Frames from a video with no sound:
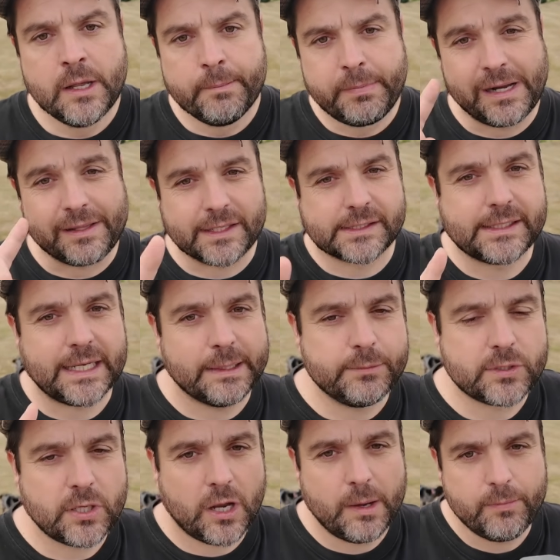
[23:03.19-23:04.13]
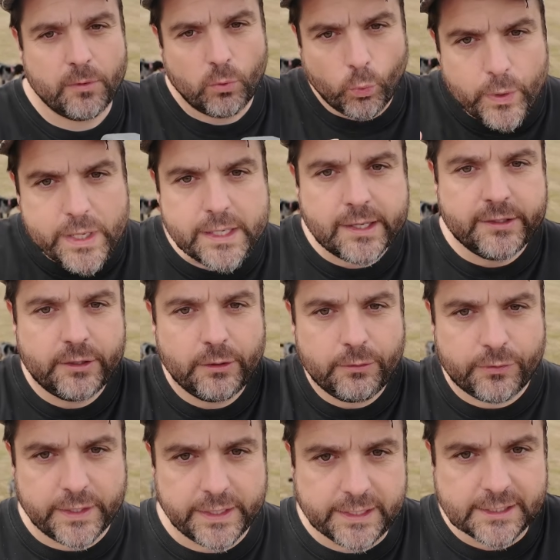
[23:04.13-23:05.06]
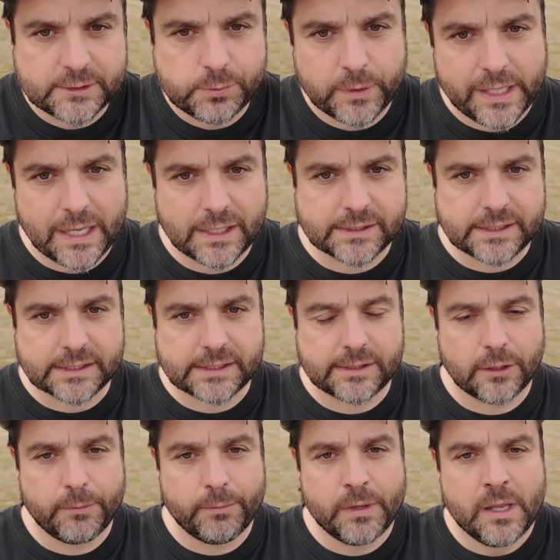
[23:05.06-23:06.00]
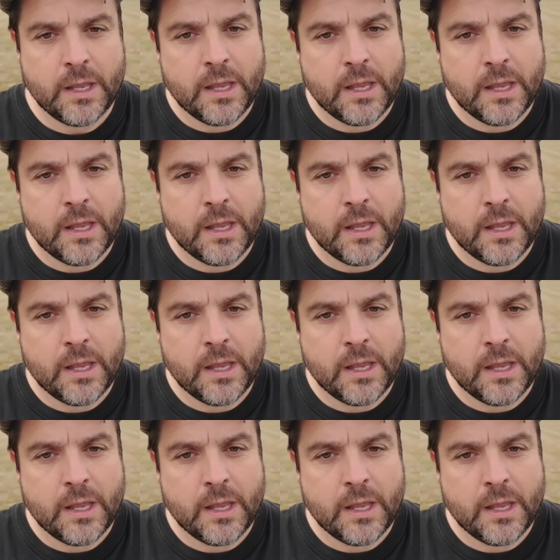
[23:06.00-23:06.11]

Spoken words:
but at the same time that we can do things with our system